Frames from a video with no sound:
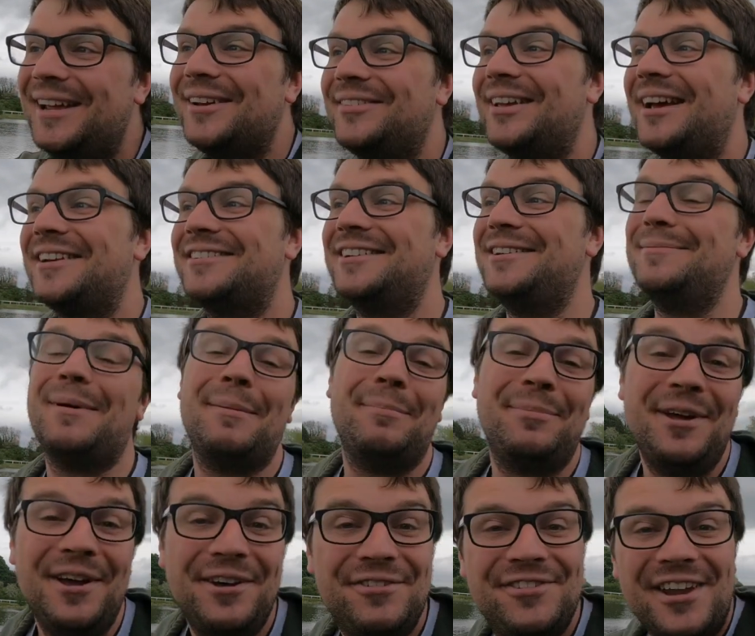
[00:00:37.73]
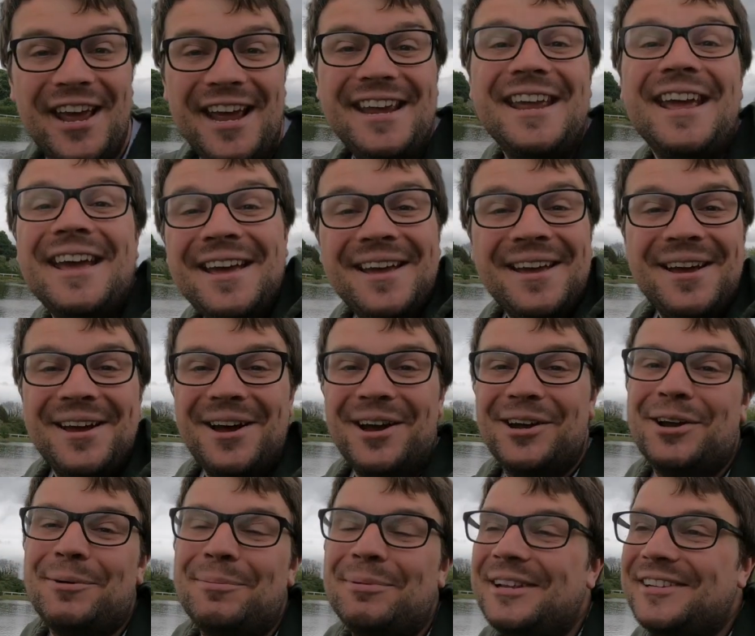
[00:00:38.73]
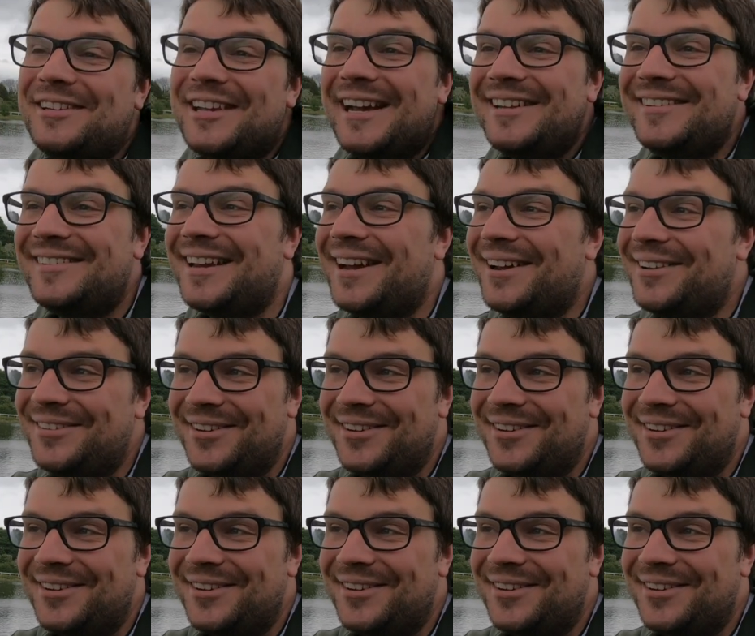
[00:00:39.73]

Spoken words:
It was actually my birthday a couple of days ago,